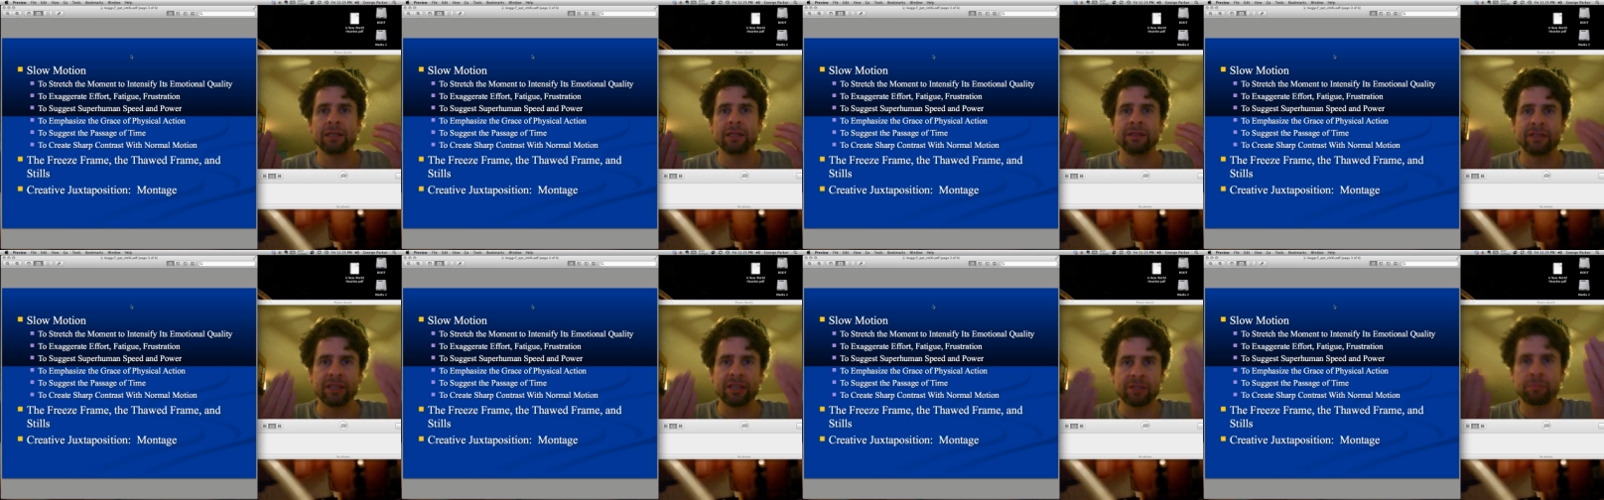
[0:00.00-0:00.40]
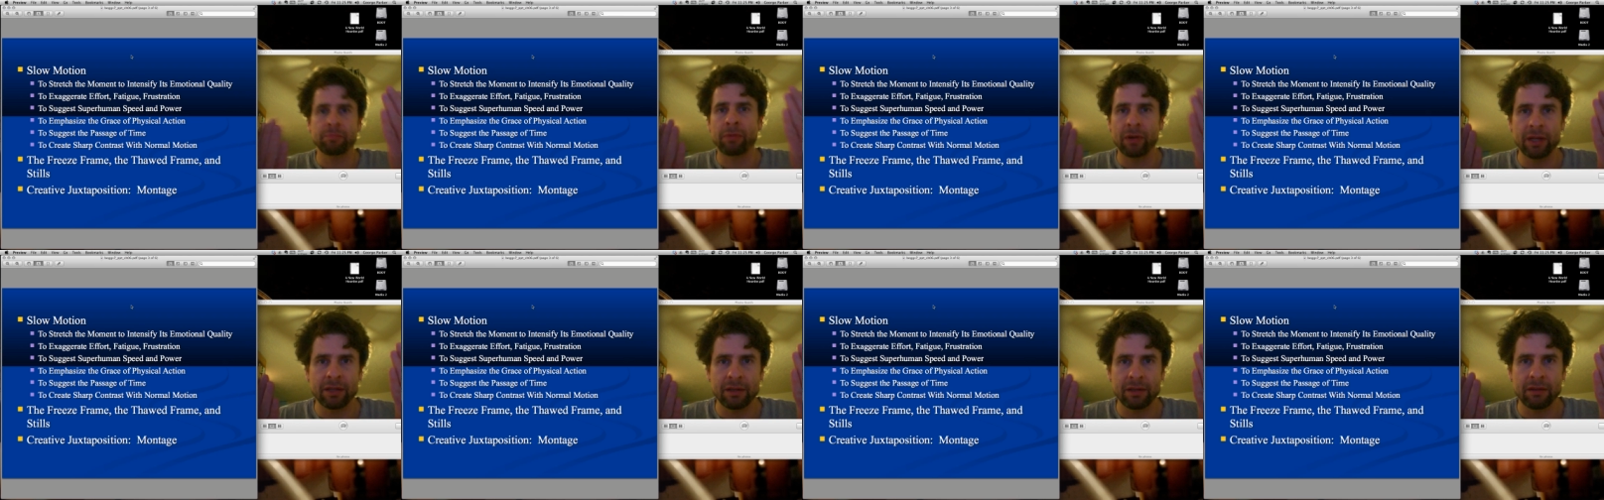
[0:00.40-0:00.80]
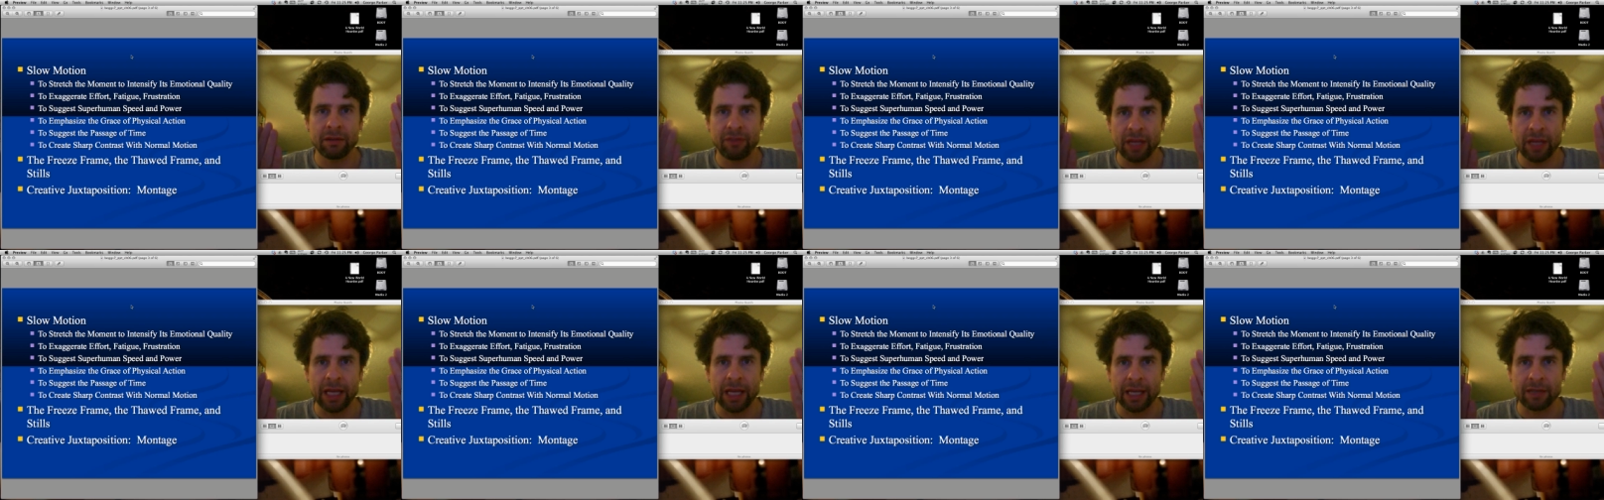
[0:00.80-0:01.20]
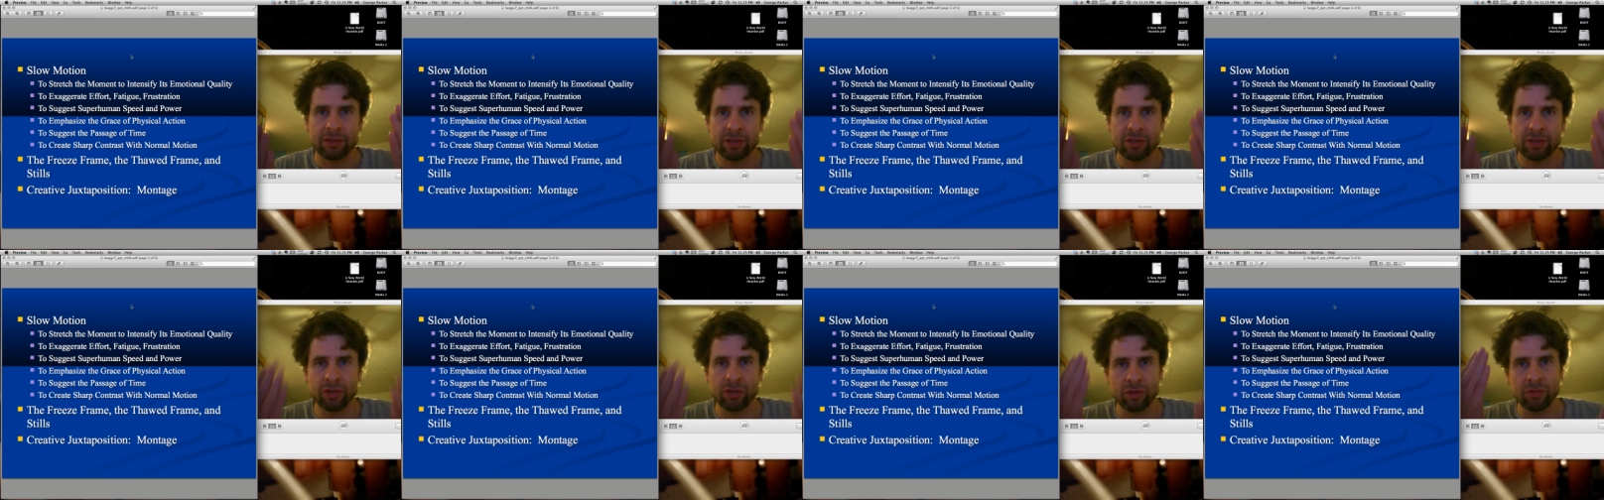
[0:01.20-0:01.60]
disparate
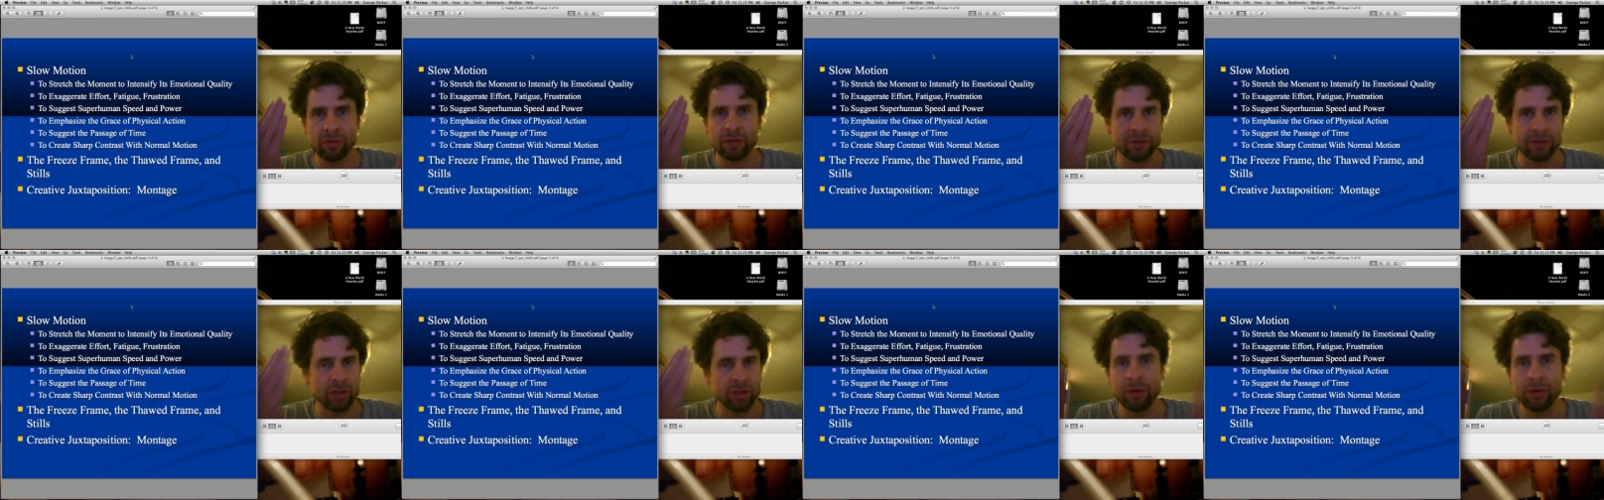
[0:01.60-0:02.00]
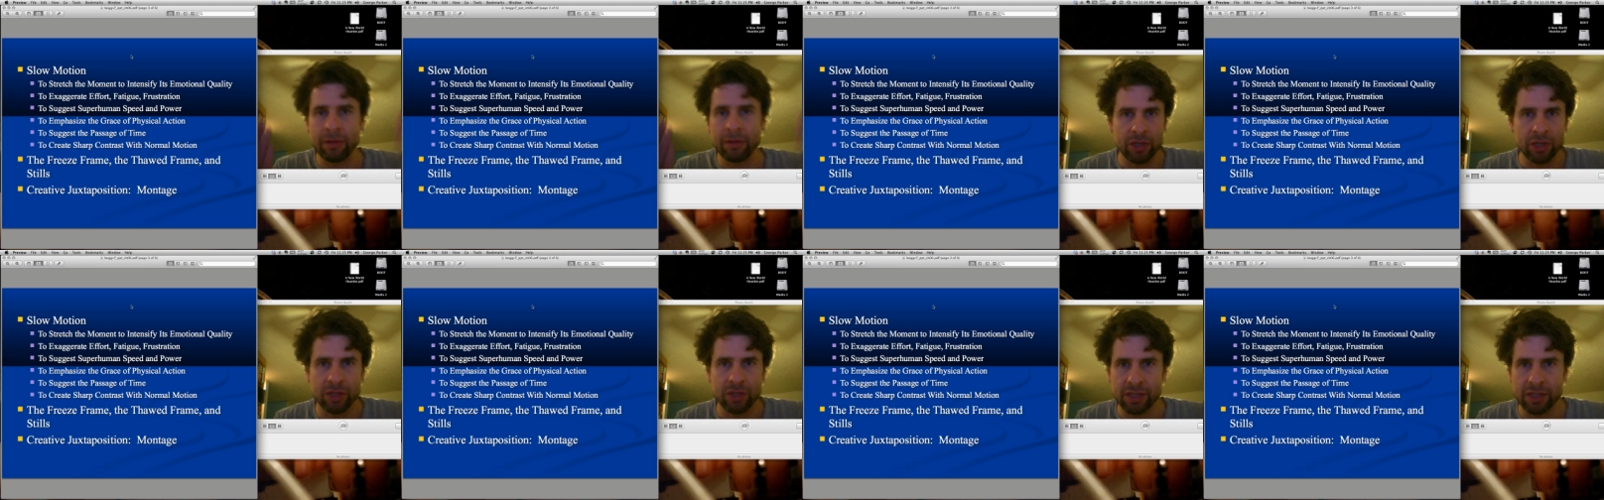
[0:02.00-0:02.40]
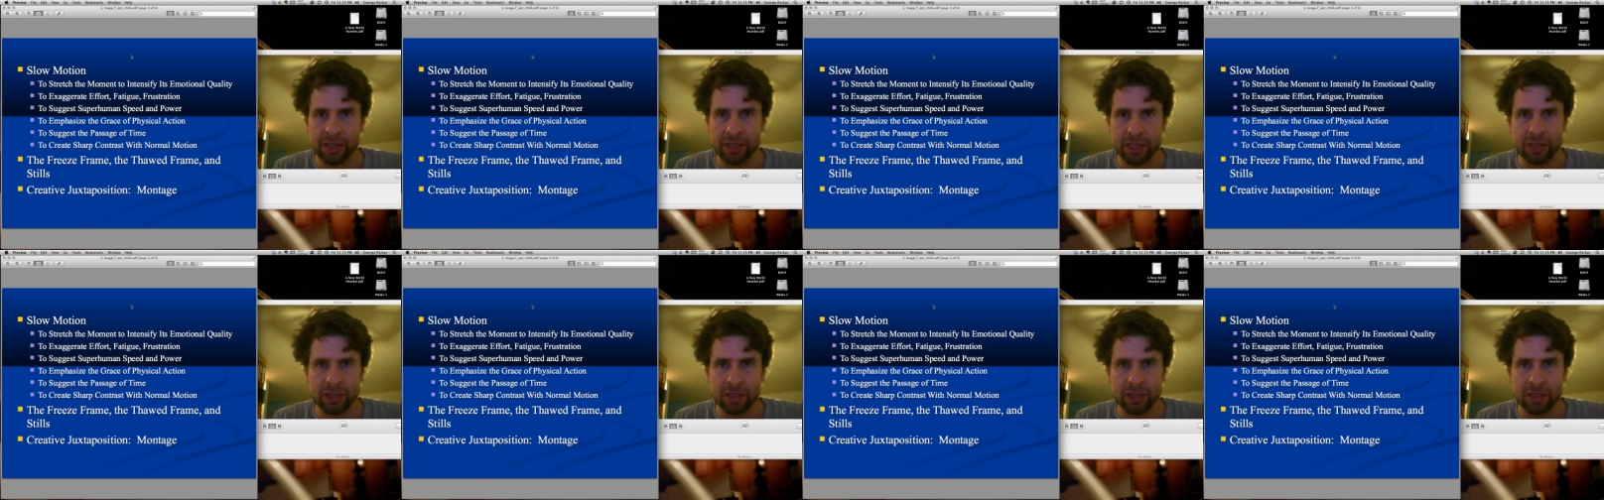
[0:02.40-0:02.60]
things, two images,